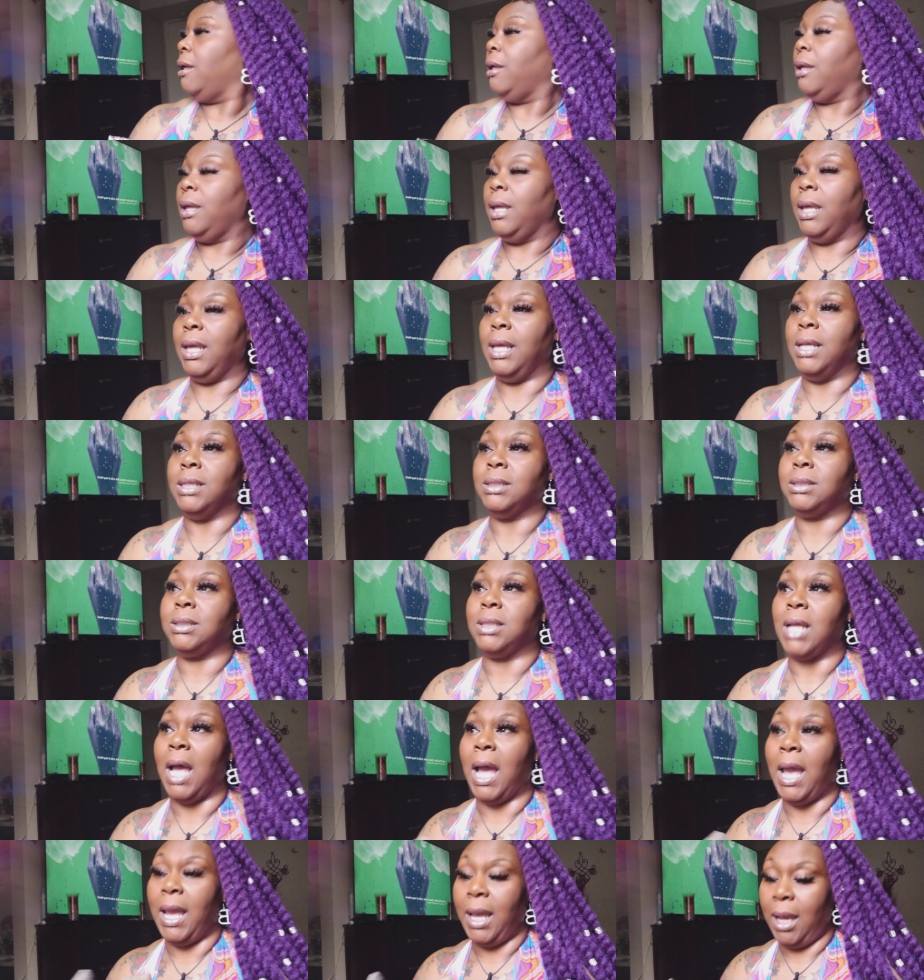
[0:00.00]
It's
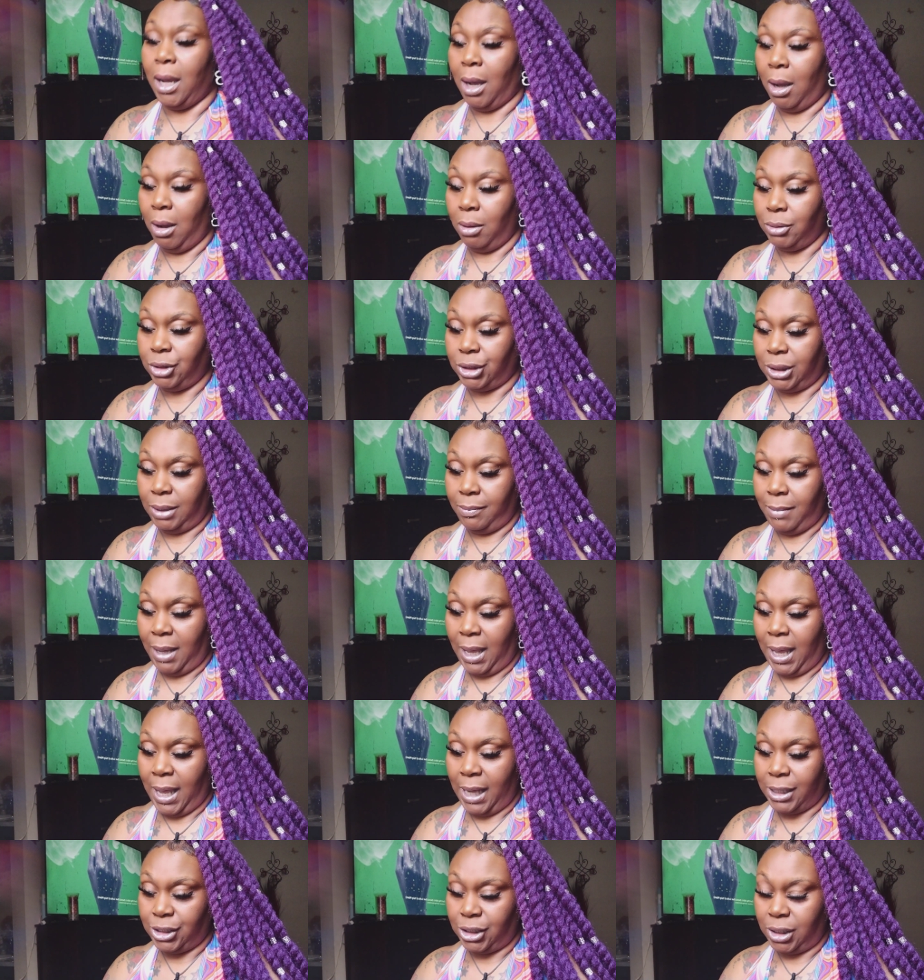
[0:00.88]
like, oh, she
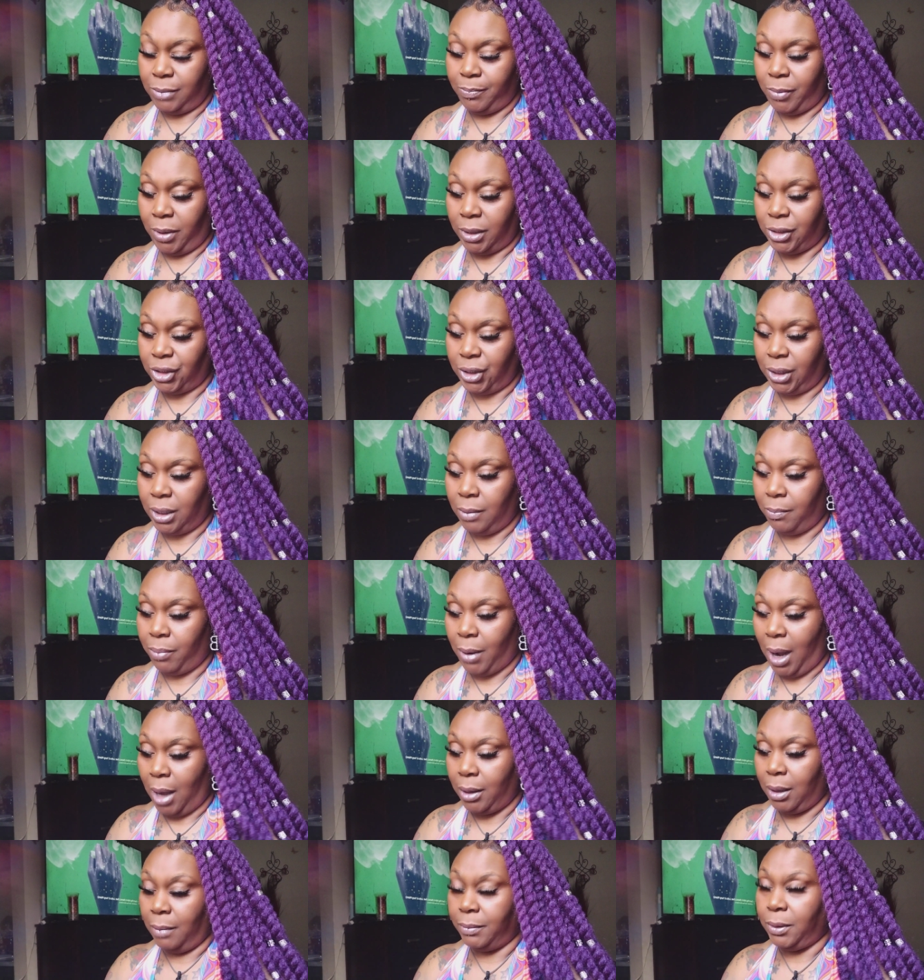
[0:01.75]
mad. She brought, she done
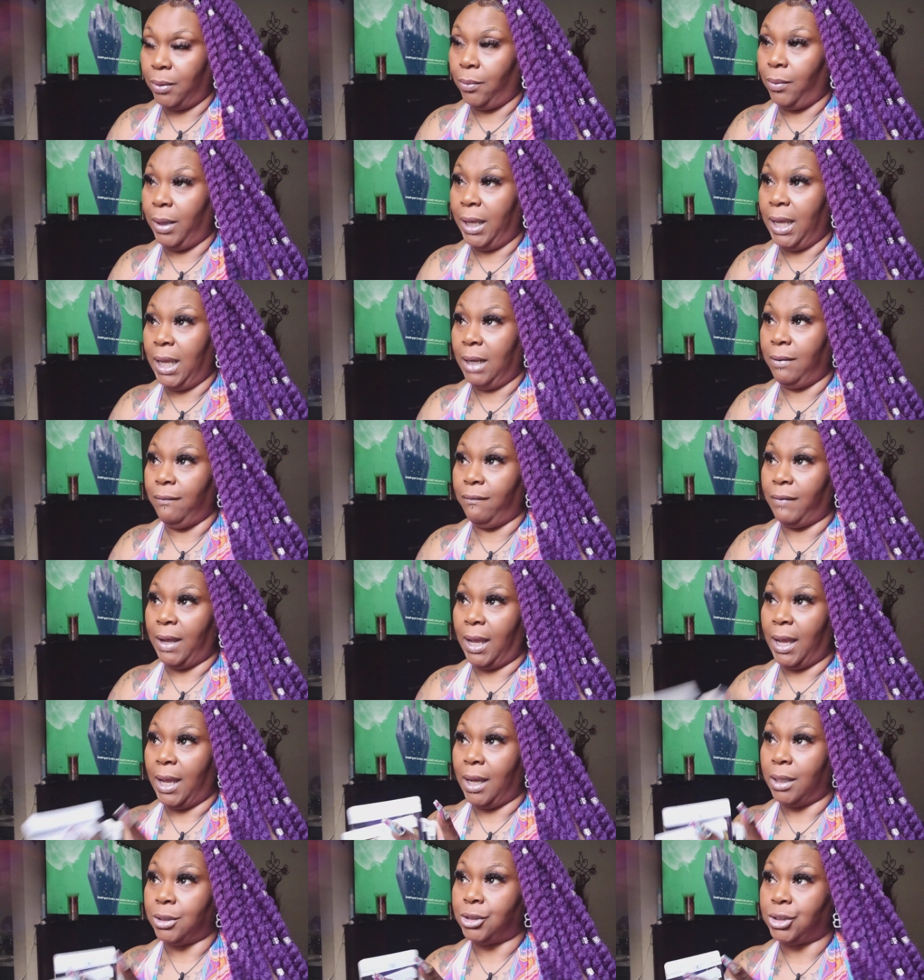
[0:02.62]
brought up the wedding
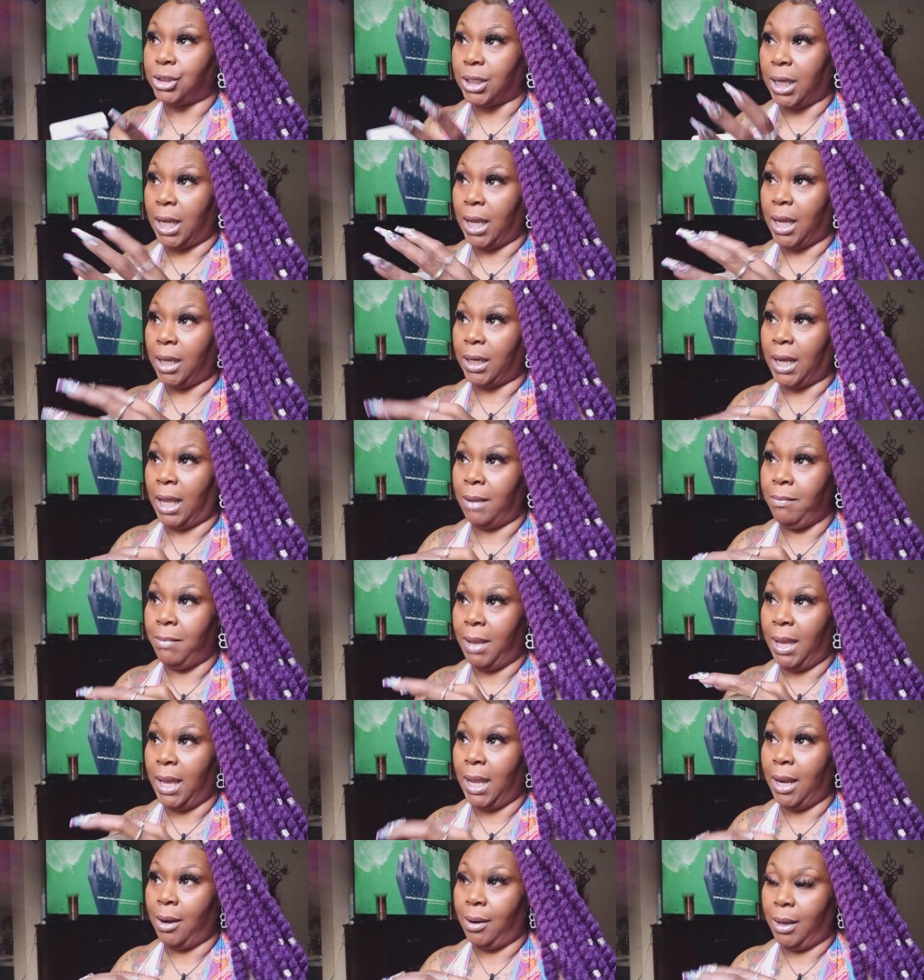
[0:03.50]
vows, child. They
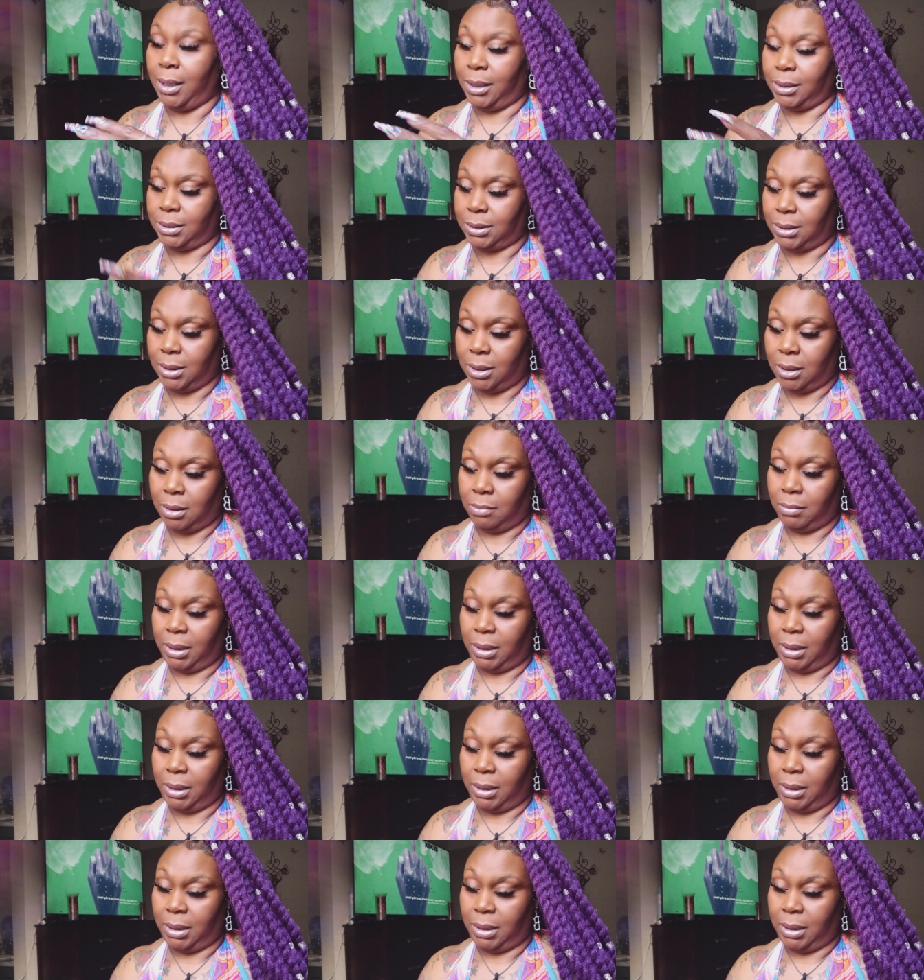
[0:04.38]
married or something.